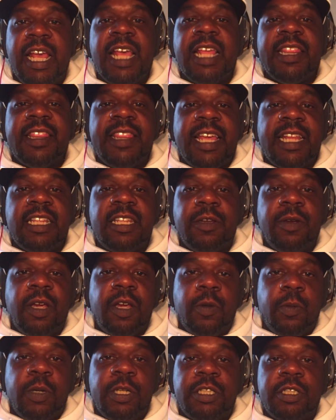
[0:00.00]
than the
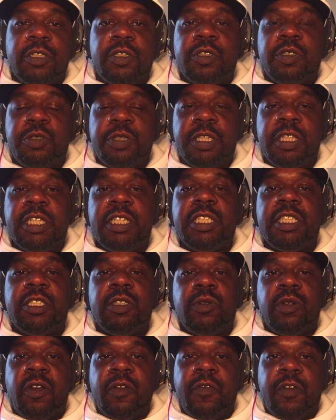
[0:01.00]
original trilogy
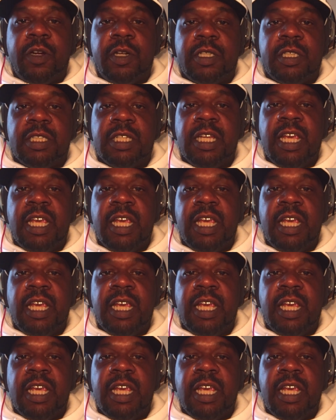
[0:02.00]
universe,